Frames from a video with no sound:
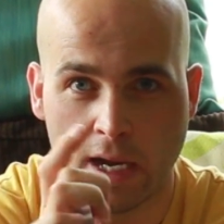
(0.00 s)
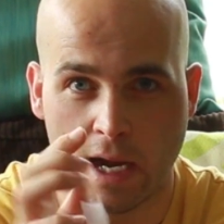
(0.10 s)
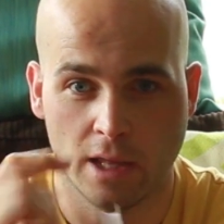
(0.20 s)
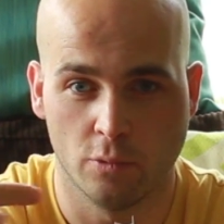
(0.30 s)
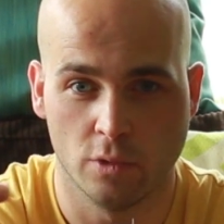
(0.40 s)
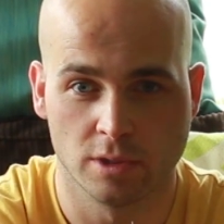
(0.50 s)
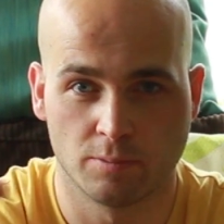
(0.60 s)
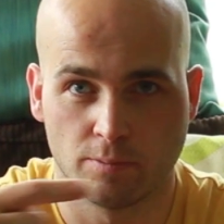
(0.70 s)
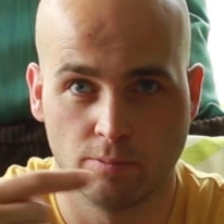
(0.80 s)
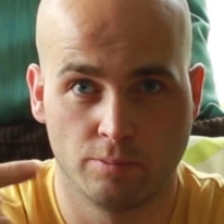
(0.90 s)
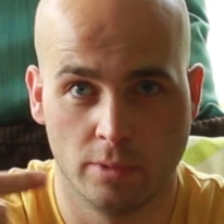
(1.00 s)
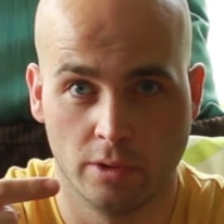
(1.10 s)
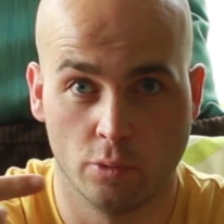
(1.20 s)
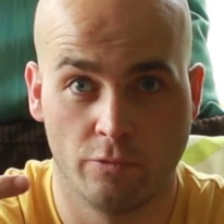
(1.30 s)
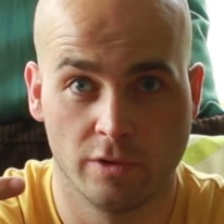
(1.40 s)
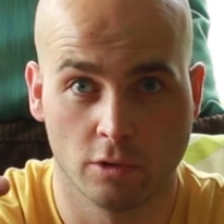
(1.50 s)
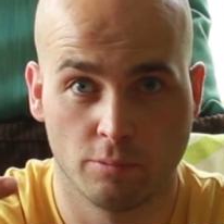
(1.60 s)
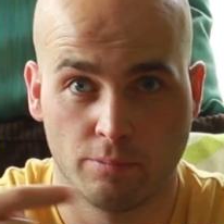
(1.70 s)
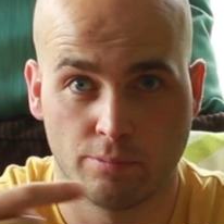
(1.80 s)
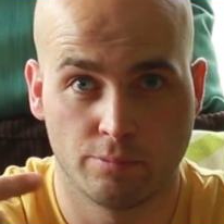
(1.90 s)
And the finger
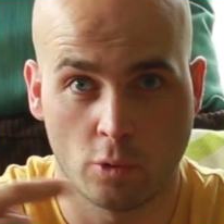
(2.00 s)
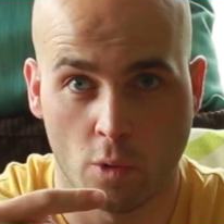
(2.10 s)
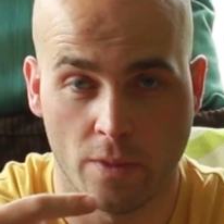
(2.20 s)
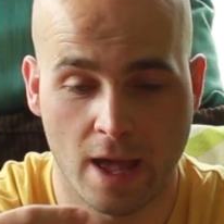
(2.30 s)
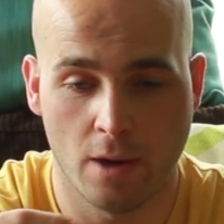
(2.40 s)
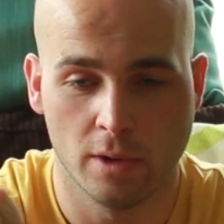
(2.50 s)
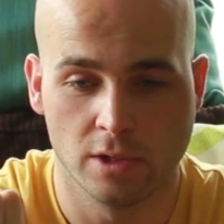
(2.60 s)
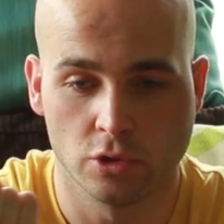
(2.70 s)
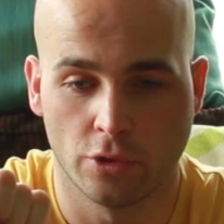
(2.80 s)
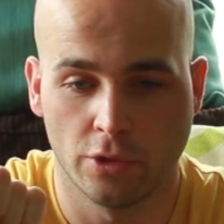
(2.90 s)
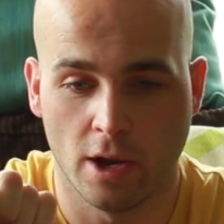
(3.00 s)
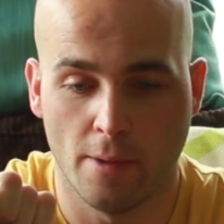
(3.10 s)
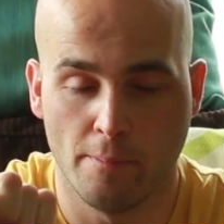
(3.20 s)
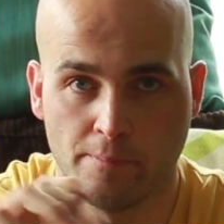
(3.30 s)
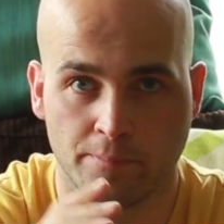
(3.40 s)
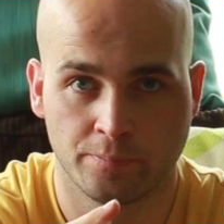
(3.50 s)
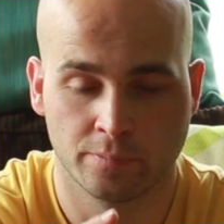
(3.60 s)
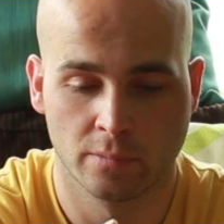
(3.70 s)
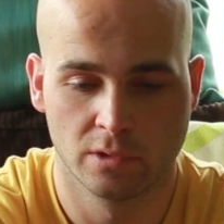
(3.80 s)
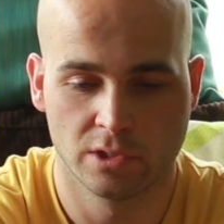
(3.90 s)
going that way is your thumb.
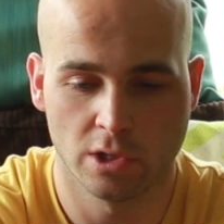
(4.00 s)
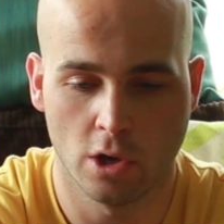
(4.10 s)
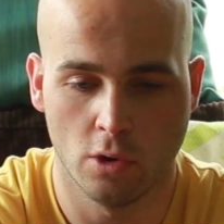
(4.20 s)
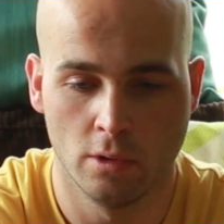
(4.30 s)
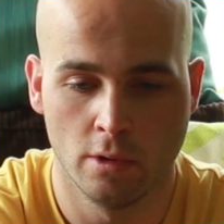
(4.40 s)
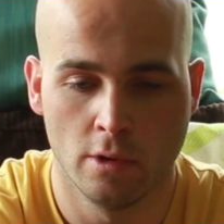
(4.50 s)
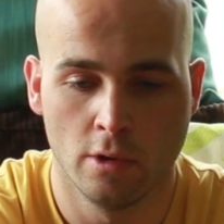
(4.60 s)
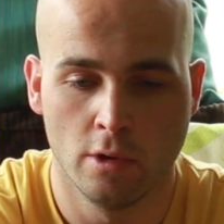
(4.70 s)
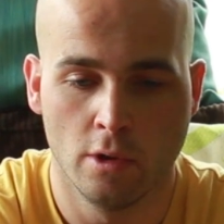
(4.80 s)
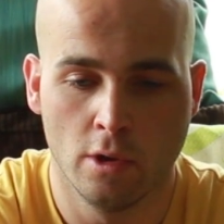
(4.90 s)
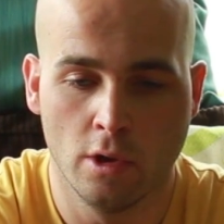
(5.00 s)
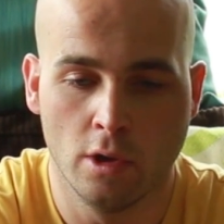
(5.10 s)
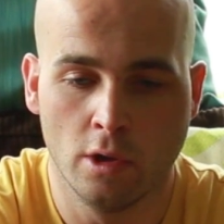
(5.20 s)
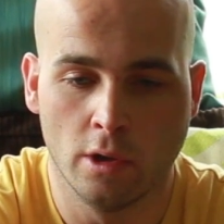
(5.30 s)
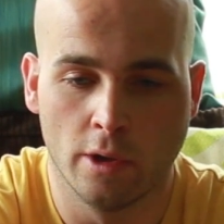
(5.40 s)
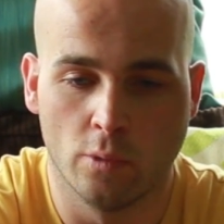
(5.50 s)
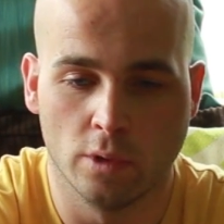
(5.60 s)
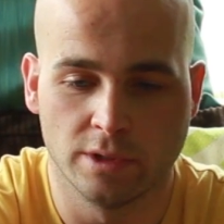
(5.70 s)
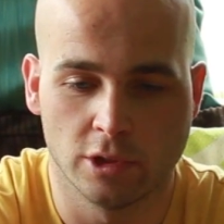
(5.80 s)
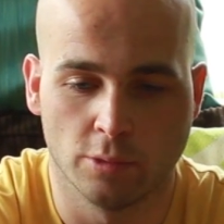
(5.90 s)
So
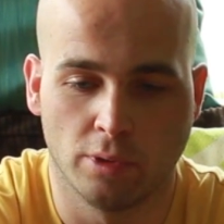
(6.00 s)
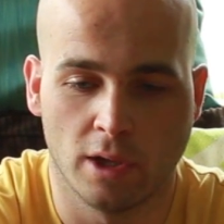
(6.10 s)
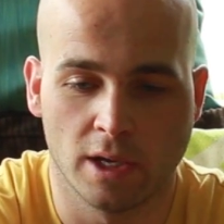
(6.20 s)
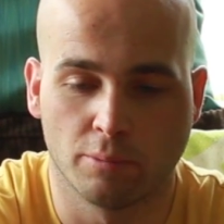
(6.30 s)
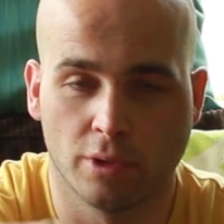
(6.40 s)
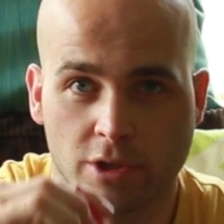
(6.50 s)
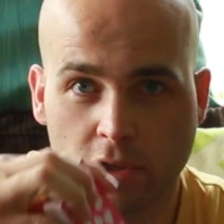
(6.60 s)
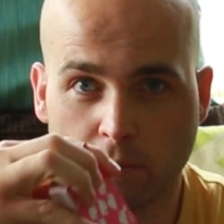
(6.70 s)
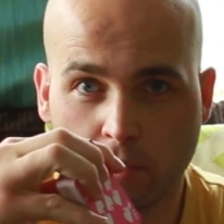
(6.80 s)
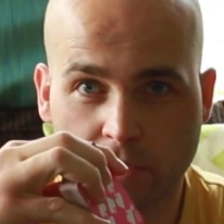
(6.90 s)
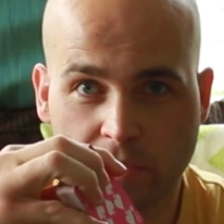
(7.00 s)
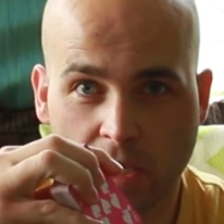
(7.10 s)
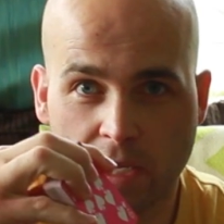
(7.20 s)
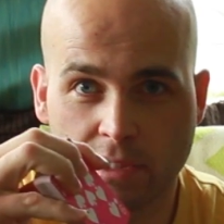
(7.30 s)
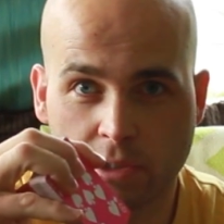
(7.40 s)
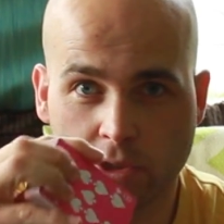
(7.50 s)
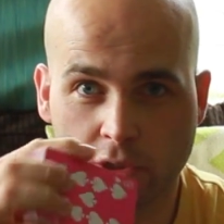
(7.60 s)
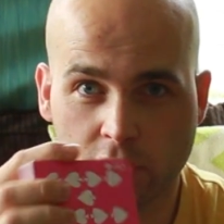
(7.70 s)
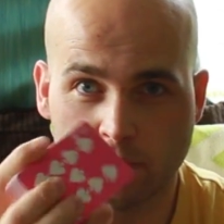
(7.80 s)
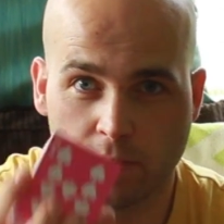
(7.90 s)
once you're applying pressure on both sides, it
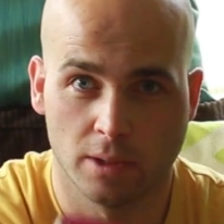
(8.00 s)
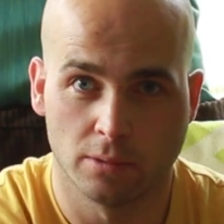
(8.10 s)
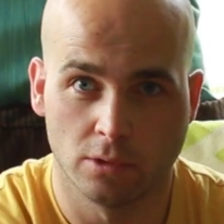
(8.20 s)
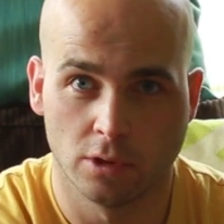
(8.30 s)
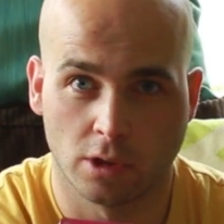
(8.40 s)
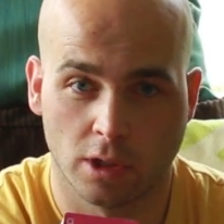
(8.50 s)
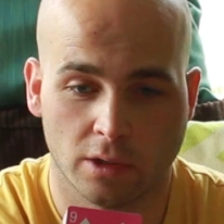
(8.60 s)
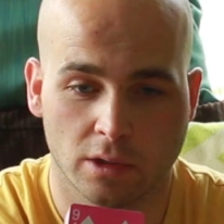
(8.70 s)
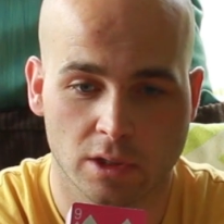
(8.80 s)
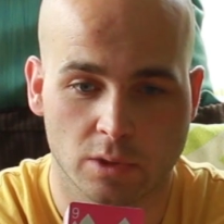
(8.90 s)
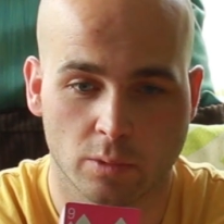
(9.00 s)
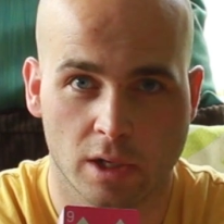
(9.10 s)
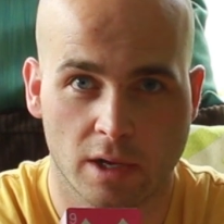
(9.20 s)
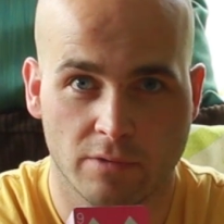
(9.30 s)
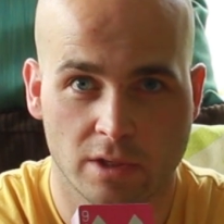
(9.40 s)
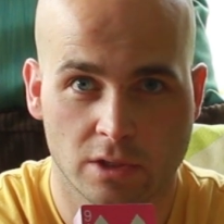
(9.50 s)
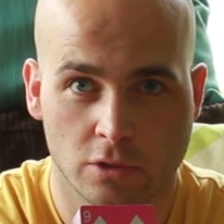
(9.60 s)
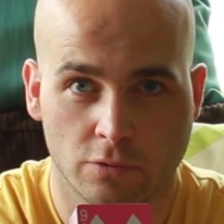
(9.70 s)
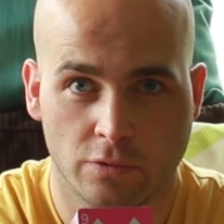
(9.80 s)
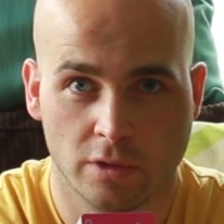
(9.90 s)
should just be able to look like this, where you have these
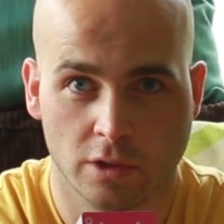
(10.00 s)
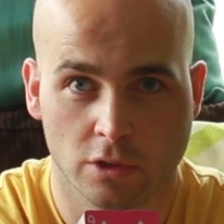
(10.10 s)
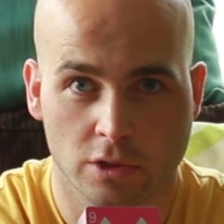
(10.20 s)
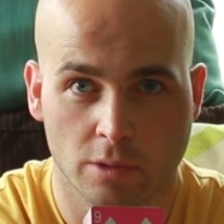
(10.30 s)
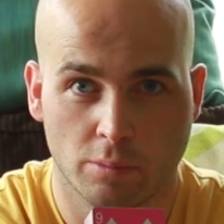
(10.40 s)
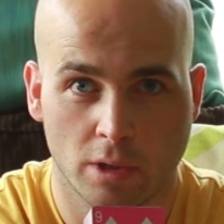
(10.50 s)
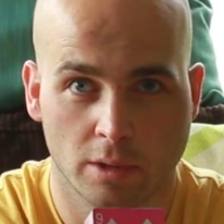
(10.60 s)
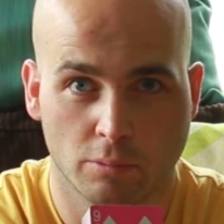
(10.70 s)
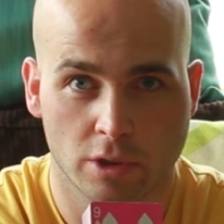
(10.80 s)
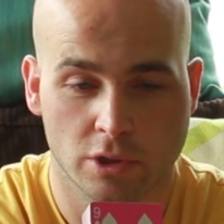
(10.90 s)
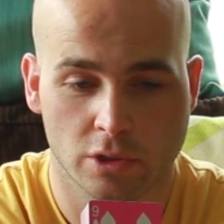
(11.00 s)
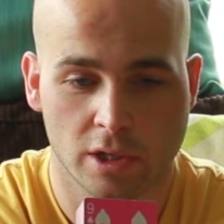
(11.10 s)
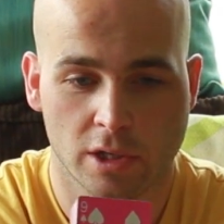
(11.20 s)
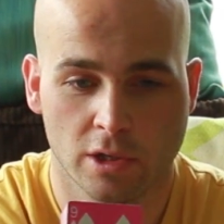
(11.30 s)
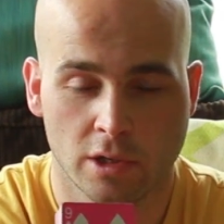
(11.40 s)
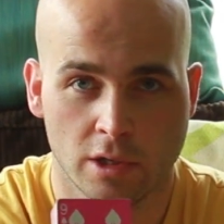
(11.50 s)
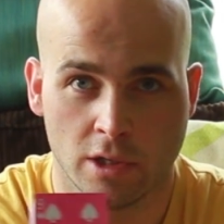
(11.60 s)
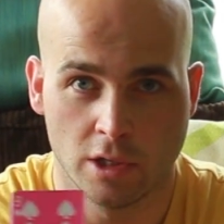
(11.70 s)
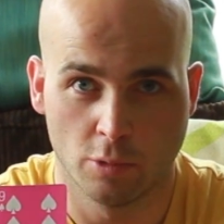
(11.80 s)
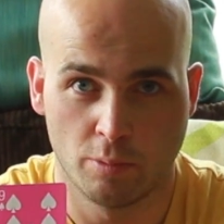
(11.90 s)
two fingers applying pressure here.
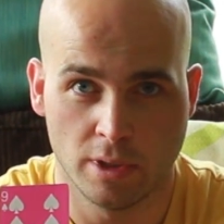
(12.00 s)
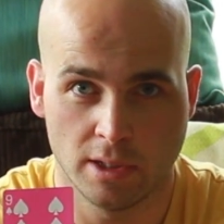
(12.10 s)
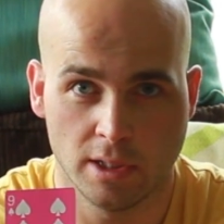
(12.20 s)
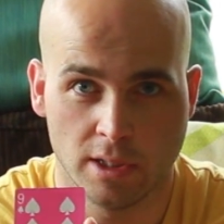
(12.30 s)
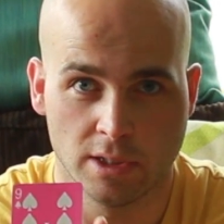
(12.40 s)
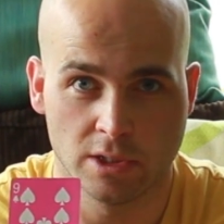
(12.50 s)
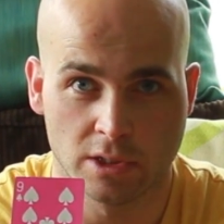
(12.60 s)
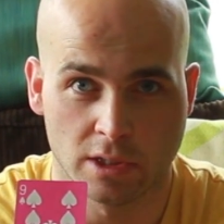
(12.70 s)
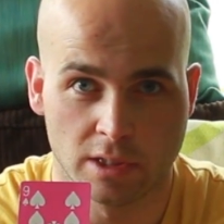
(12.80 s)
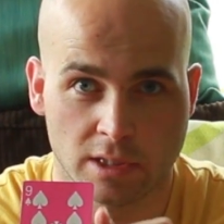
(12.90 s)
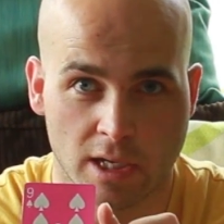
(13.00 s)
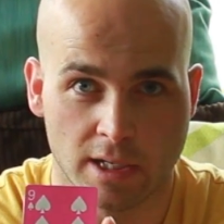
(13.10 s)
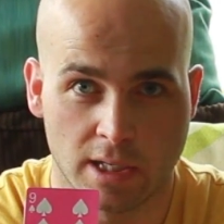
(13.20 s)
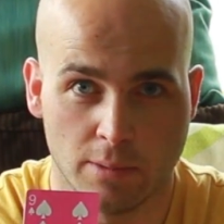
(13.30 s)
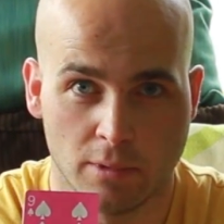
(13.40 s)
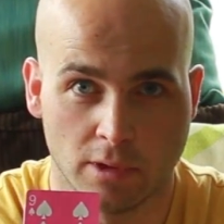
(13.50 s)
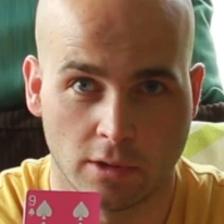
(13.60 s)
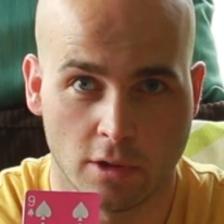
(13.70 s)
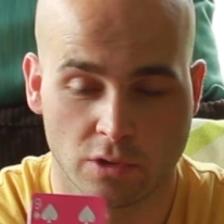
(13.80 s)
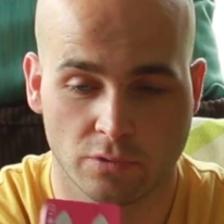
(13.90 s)
Your pinky is just on the side keeping the
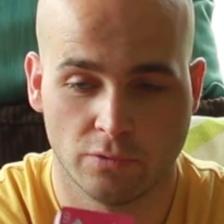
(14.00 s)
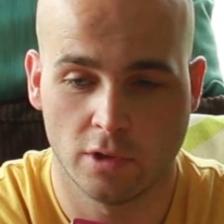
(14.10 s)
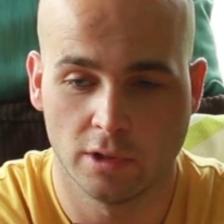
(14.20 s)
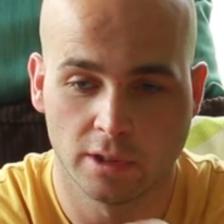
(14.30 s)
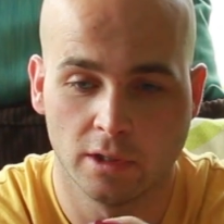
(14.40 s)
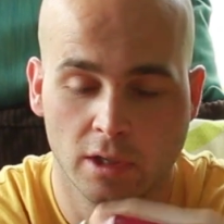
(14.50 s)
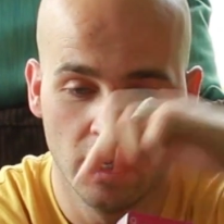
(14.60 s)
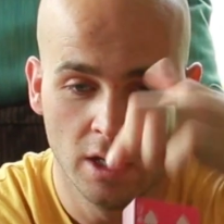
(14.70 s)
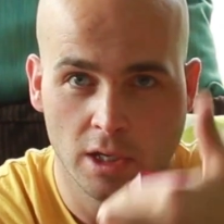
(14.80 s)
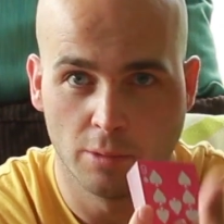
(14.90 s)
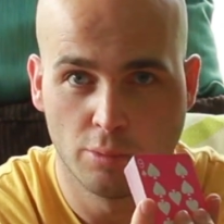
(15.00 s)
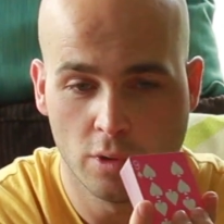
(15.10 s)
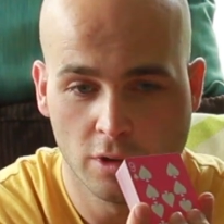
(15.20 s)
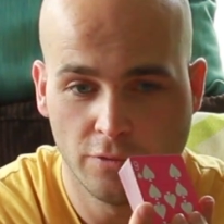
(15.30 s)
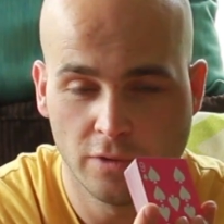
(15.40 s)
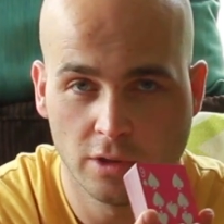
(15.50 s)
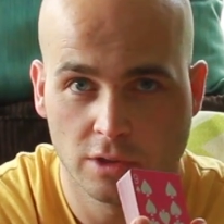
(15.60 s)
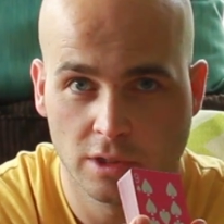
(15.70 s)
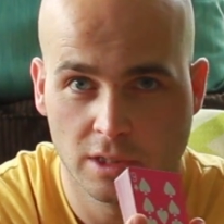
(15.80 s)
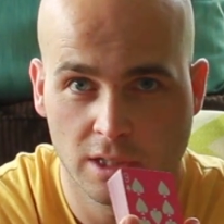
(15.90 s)
cards from falling. Your pointer finger's
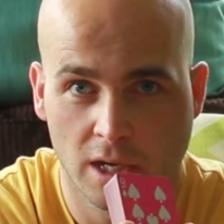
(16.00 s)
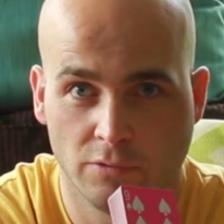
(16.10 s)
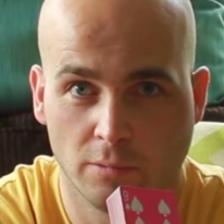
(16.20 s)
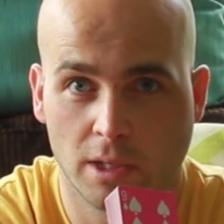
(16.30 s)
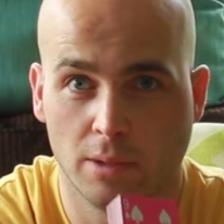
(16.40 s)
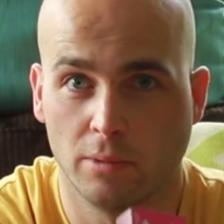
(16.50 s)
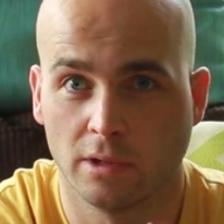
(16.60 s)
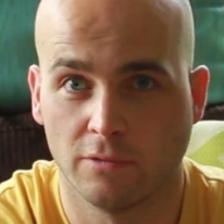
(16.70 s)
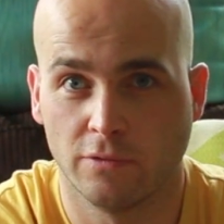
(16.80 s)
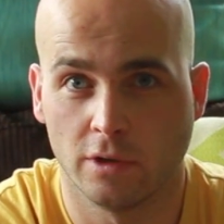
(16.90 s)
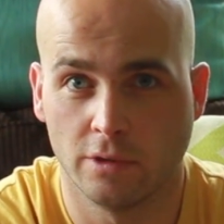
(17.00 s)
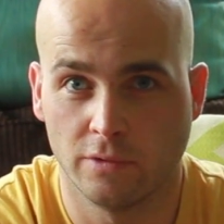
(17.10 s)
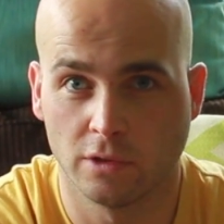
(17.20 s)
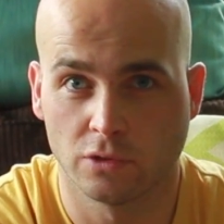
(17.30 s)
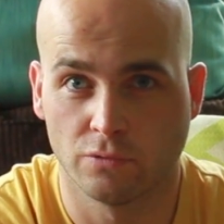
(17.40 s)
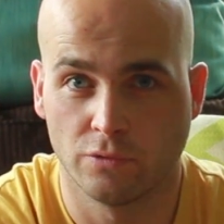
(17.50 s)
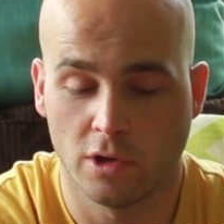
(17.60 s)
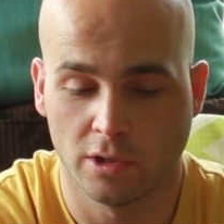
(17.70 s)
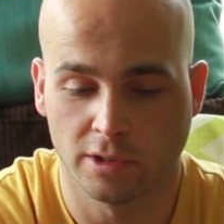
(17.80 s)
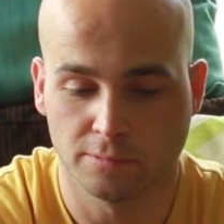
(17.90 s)
on the side from keeping the fingers from
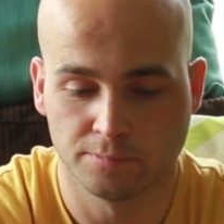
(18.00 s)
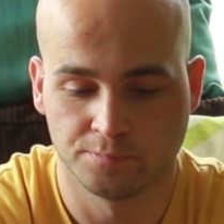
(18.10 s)
falling.